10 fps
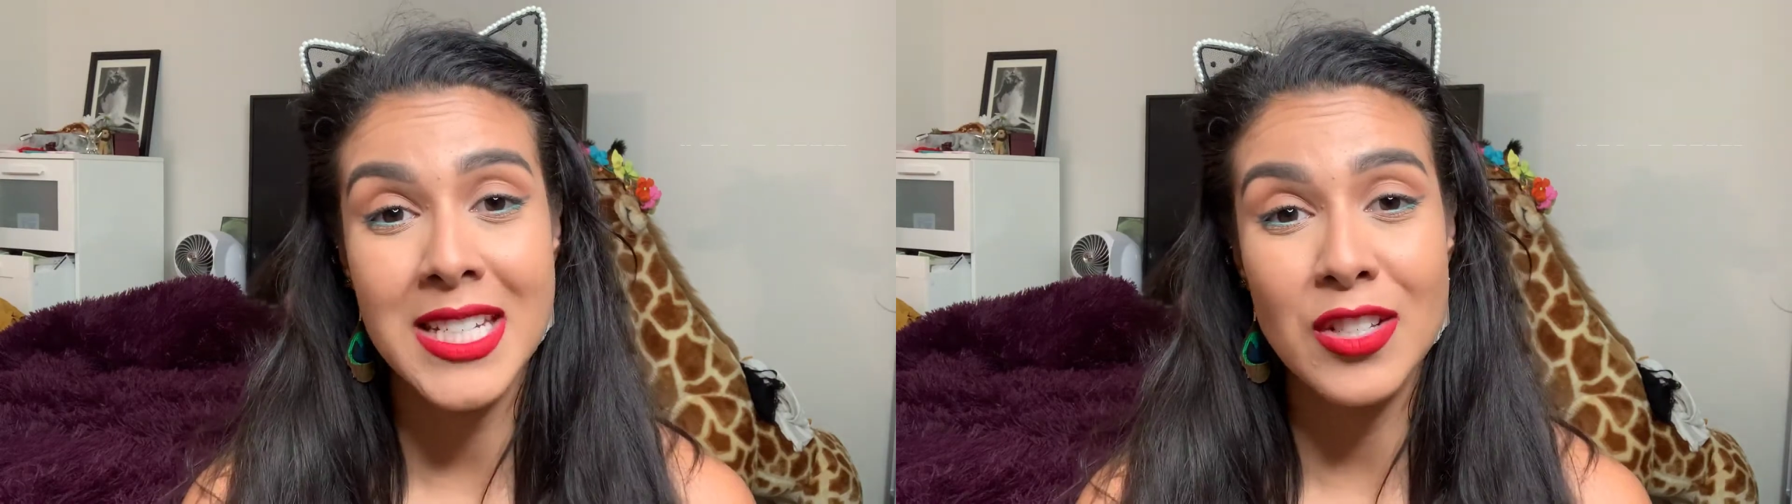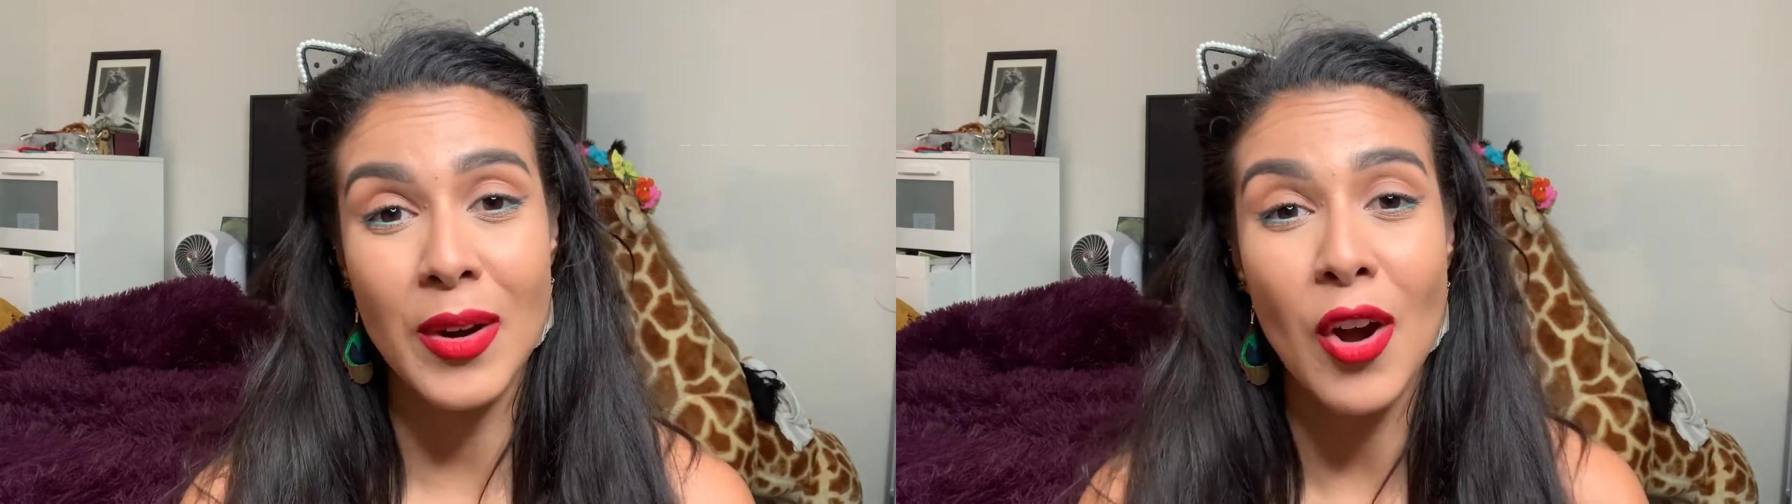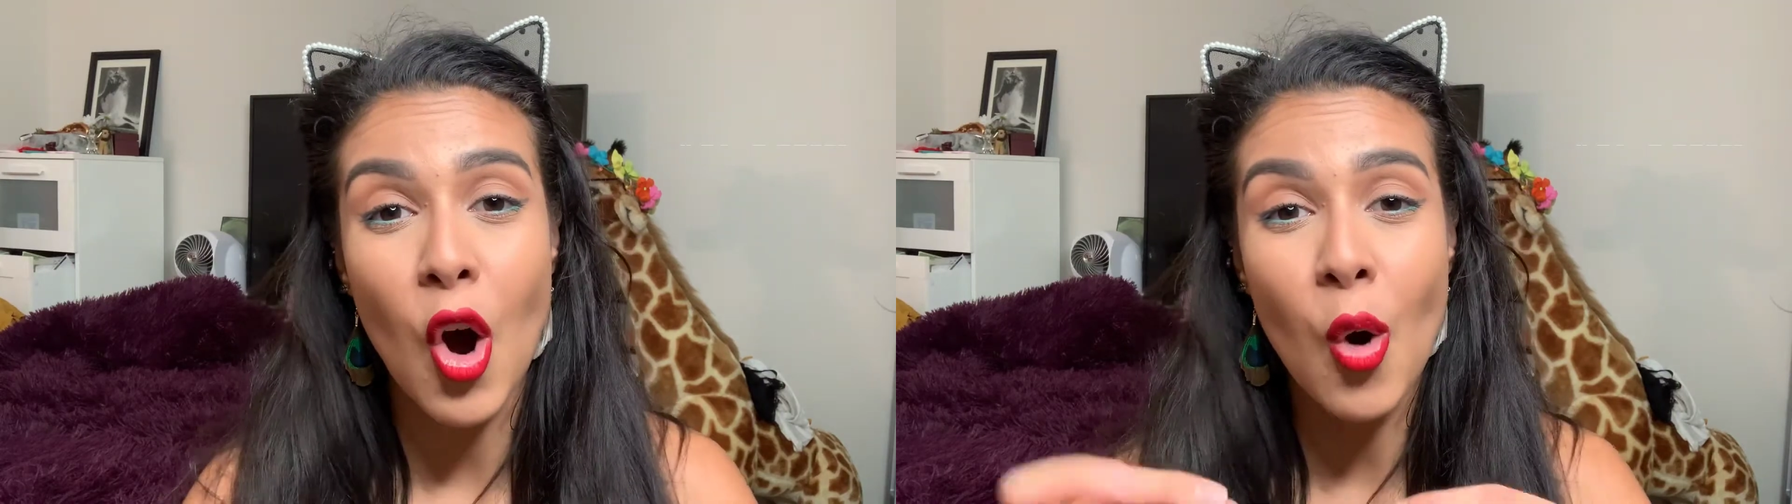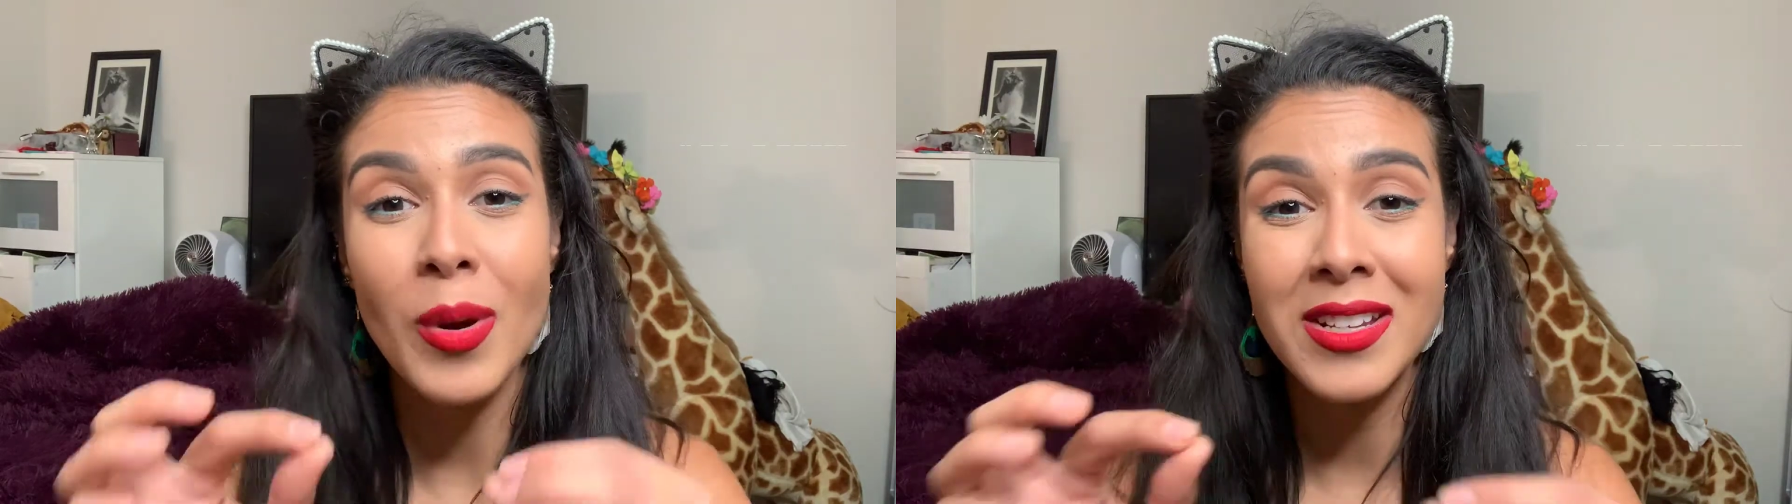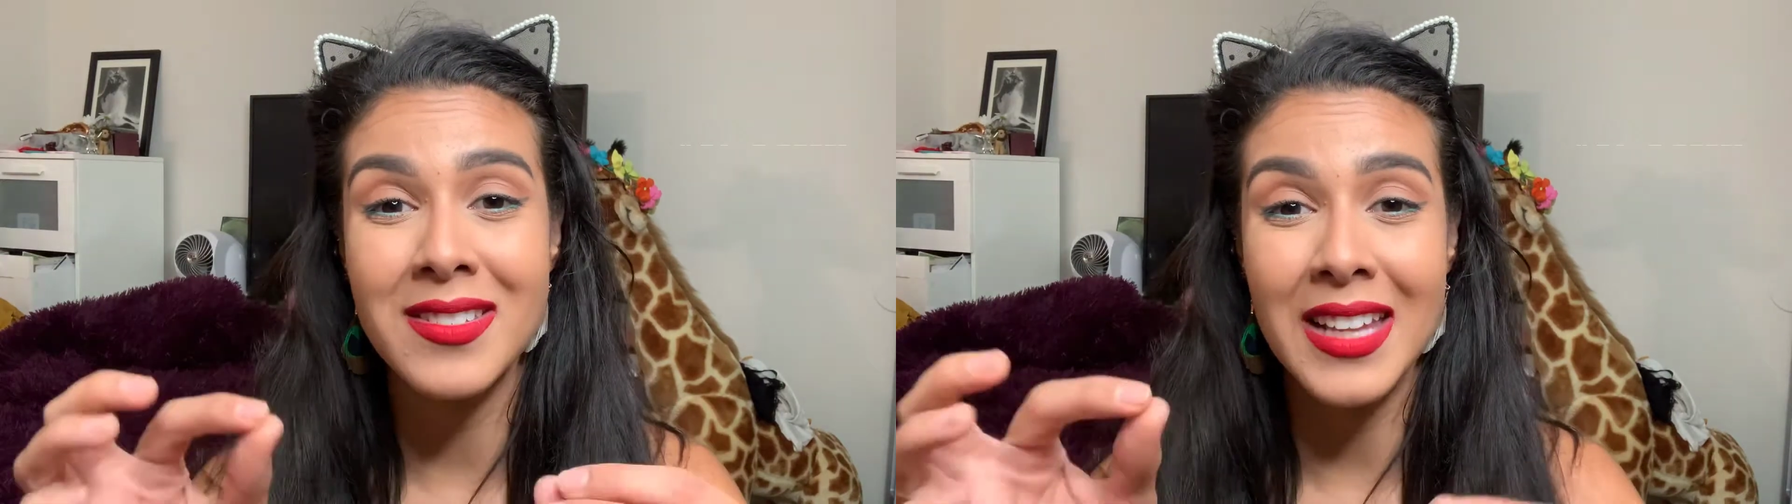so I
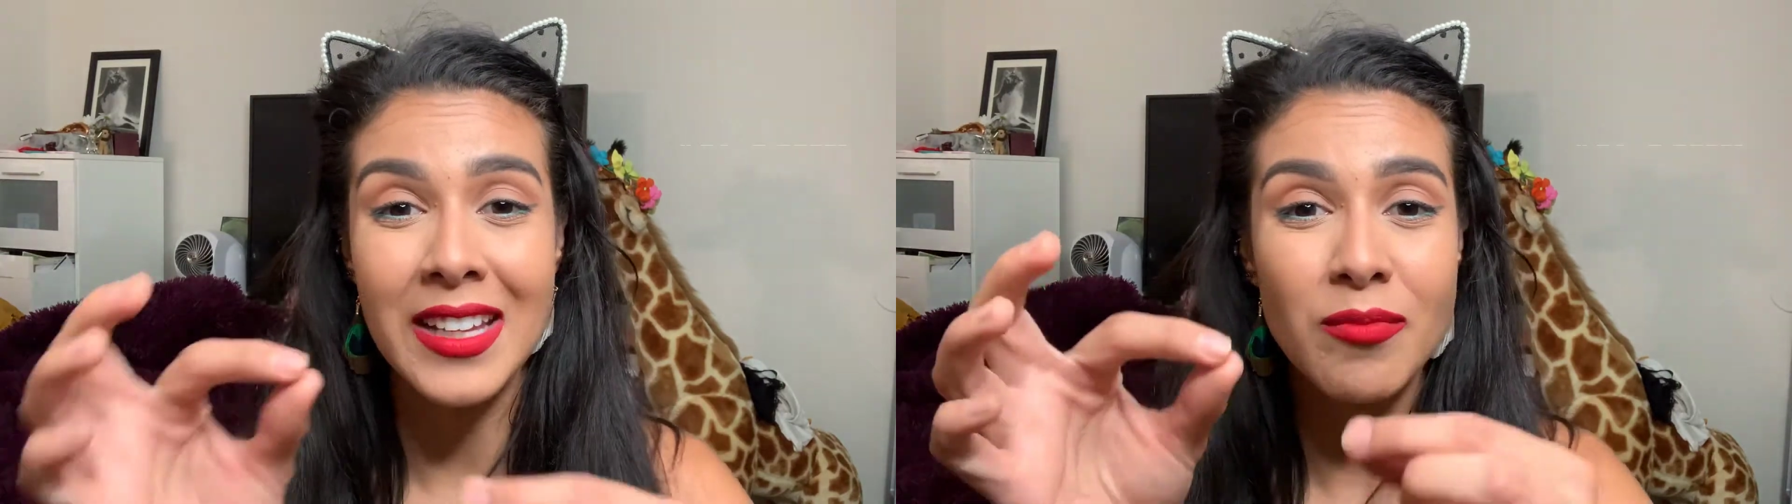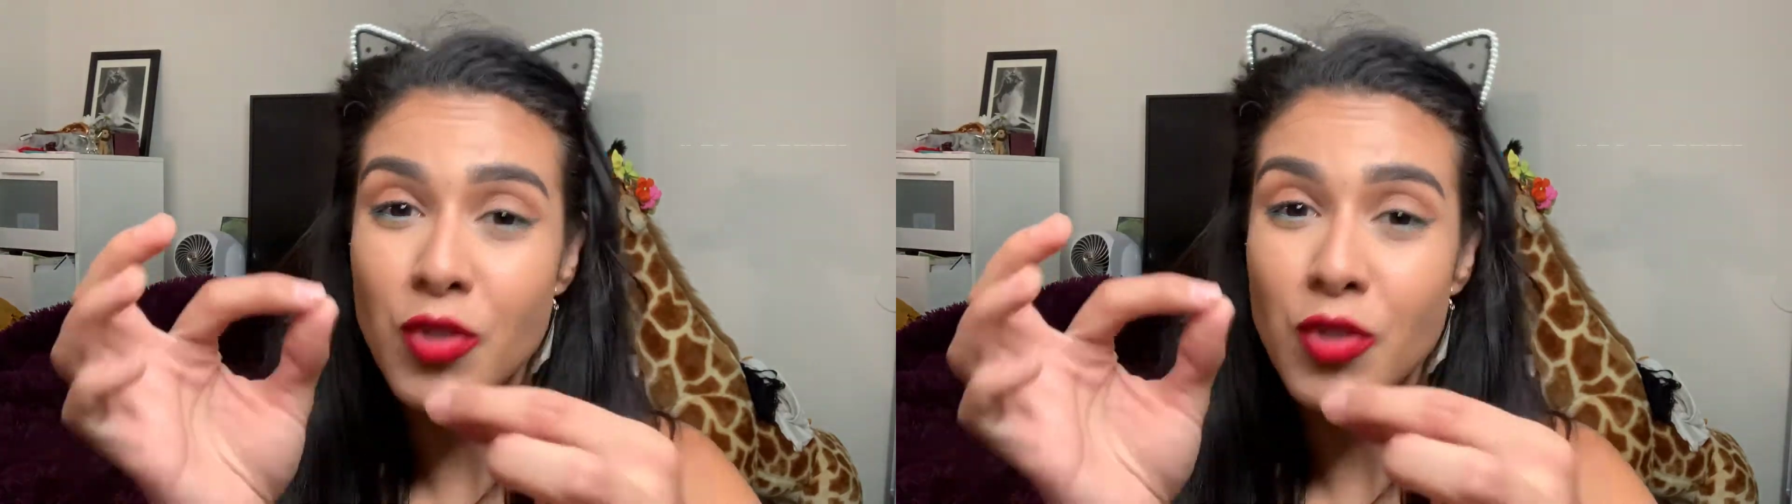always like